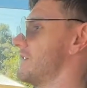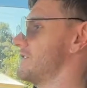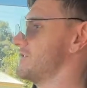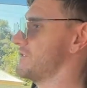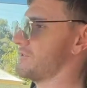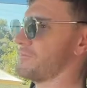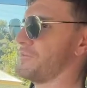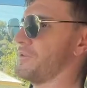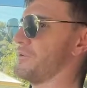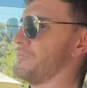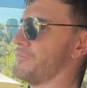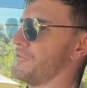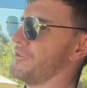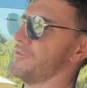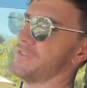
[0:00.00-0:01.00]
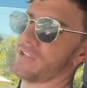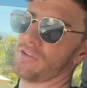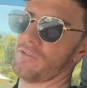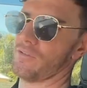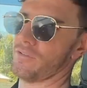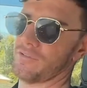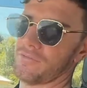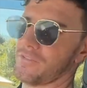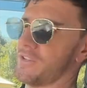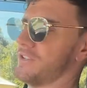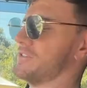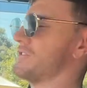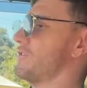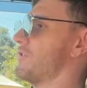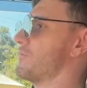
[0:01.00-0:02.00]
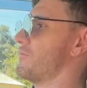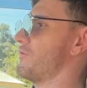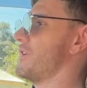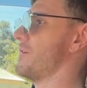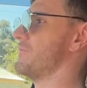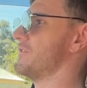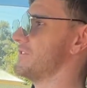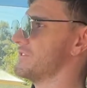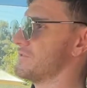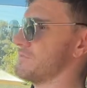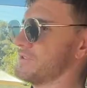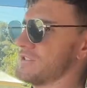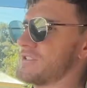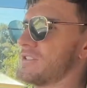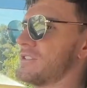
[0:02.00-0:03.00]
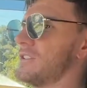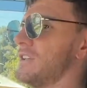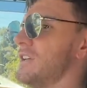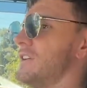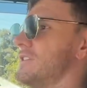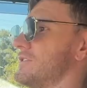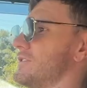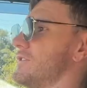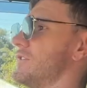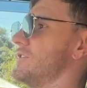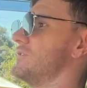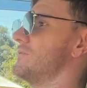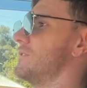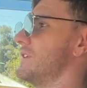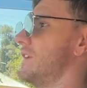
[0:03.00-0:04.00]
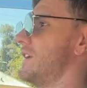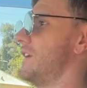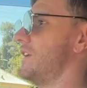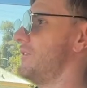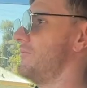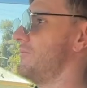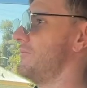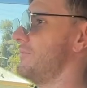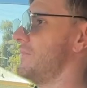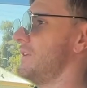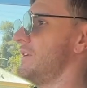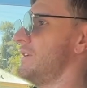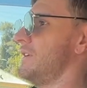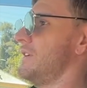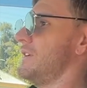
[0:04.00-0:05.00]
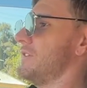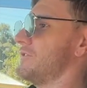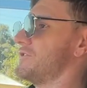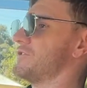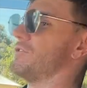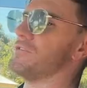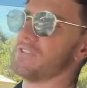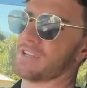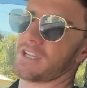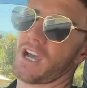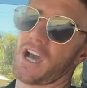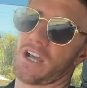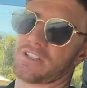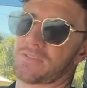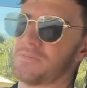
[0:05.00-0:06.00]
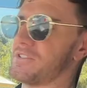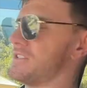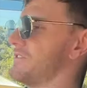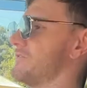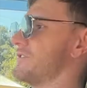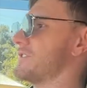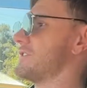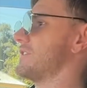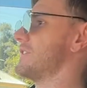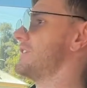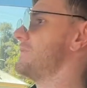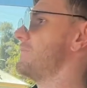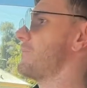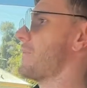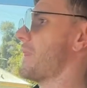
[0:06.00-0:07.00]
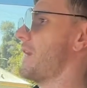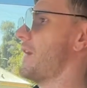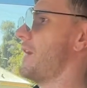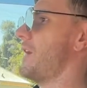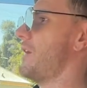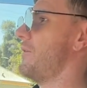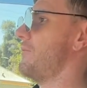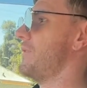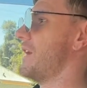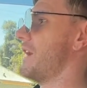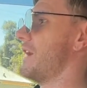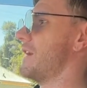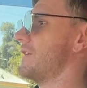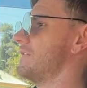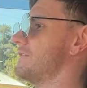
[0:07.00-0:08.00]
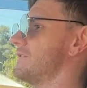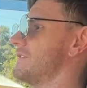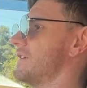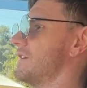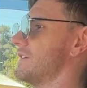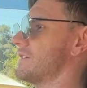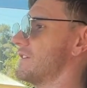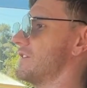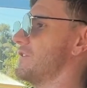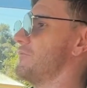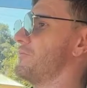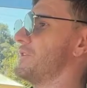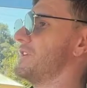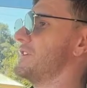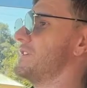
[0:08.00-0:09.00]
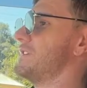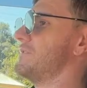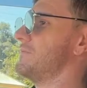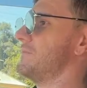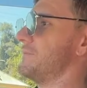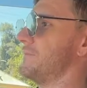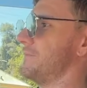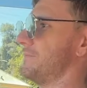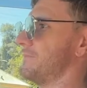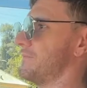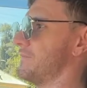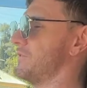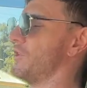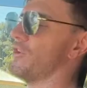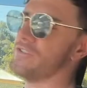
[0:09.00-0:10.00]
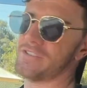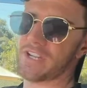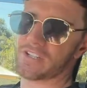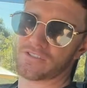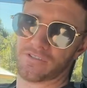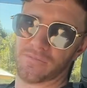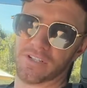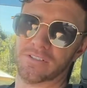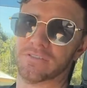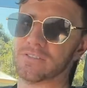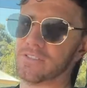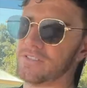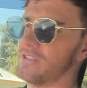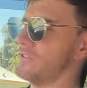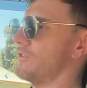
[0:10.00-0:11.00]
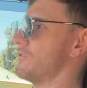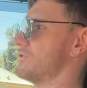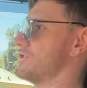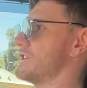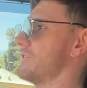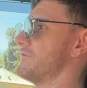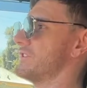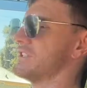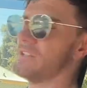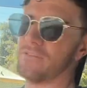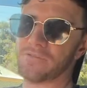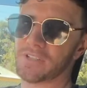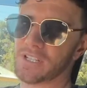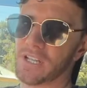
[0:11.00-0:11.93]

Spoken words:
It's just improving all of the stock parameters which, you know, suit the car specifically, and are going to be no detriment to the longevity of the